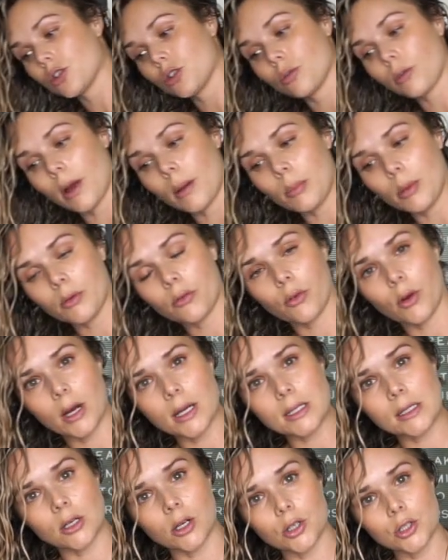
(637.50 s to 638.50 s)
do right before
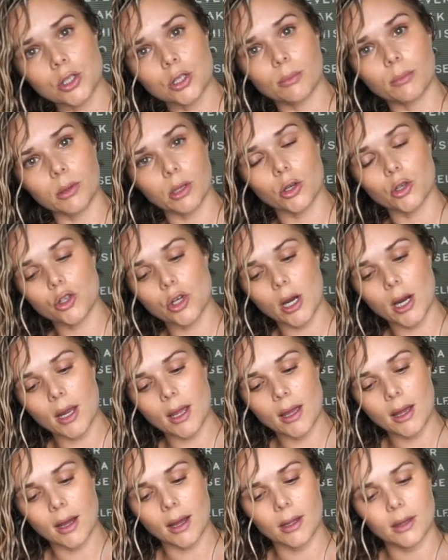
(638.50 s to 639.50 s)
I start to blow
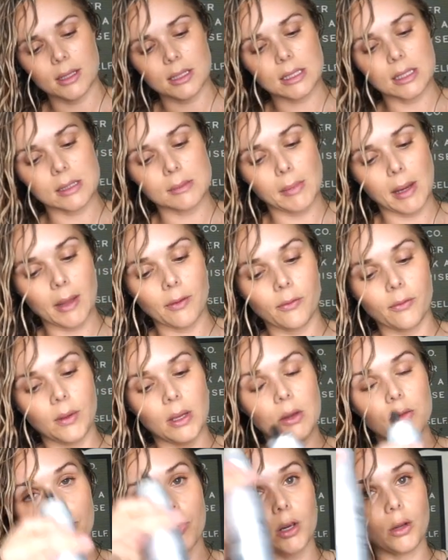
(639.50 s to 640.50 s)
dry. This is my
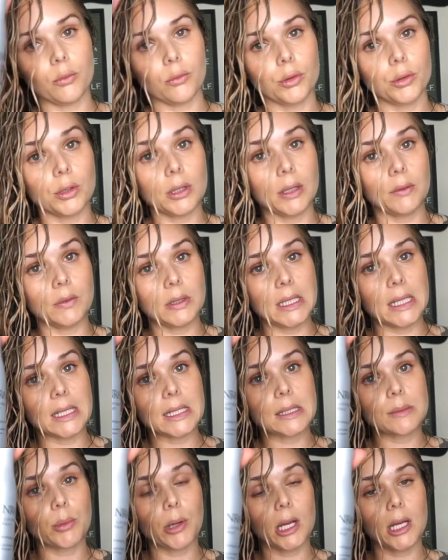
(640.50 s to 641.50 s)
favorite root lifting
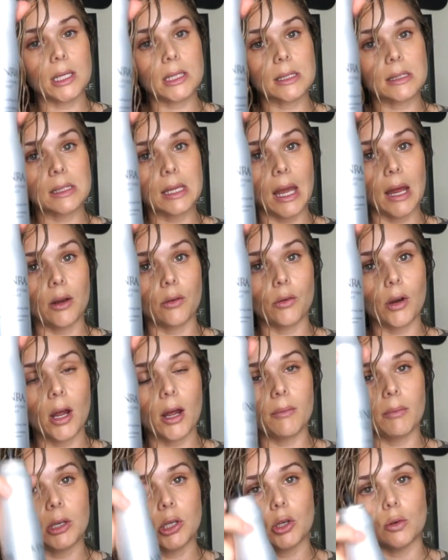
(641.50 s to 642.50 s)
spray. It's Kenra.
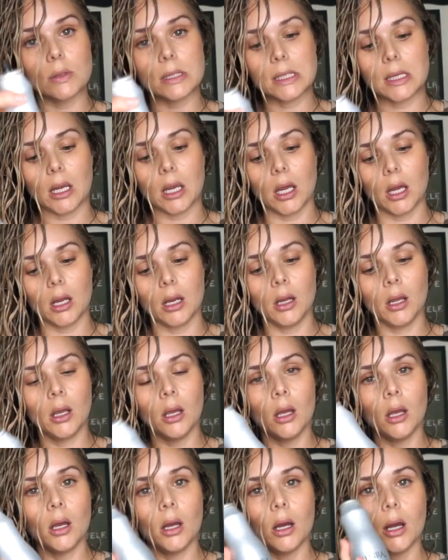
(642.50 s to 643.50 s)
I've been using it.
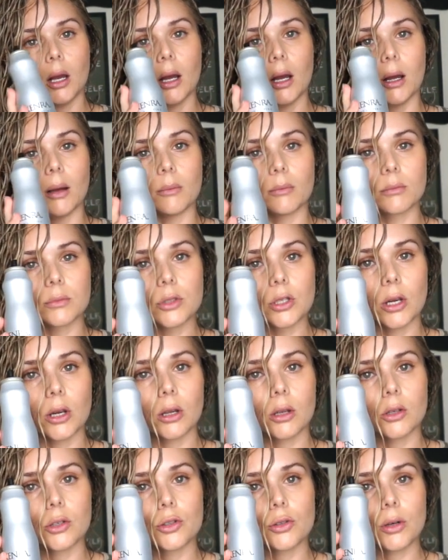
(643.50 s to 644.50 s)
Sorry,
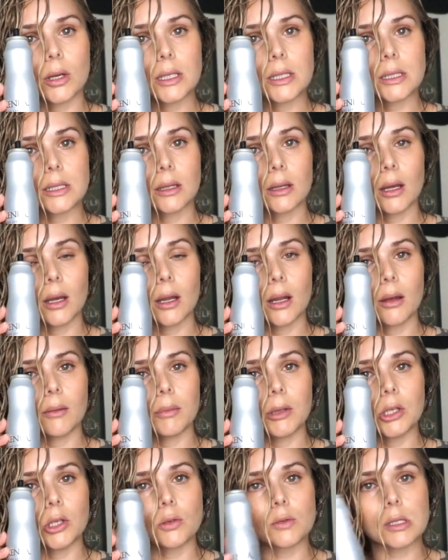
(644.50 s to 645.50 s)
could you guys see that? I've
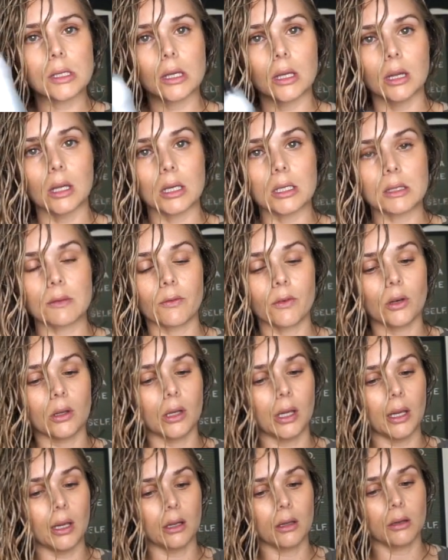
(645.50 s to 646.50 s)
been using this for
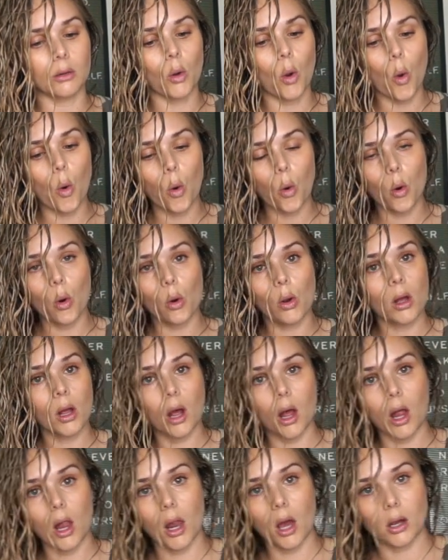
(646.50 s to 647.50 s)
like
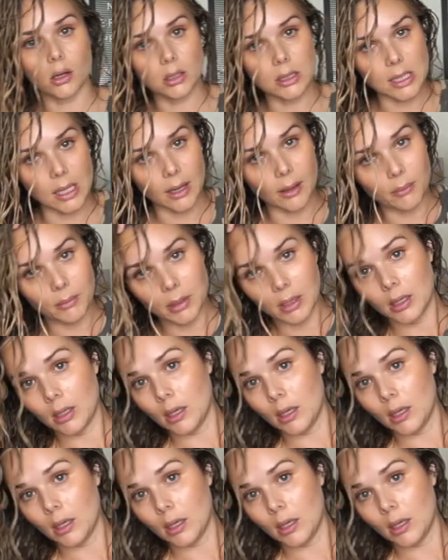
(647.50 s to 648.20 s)
a long time,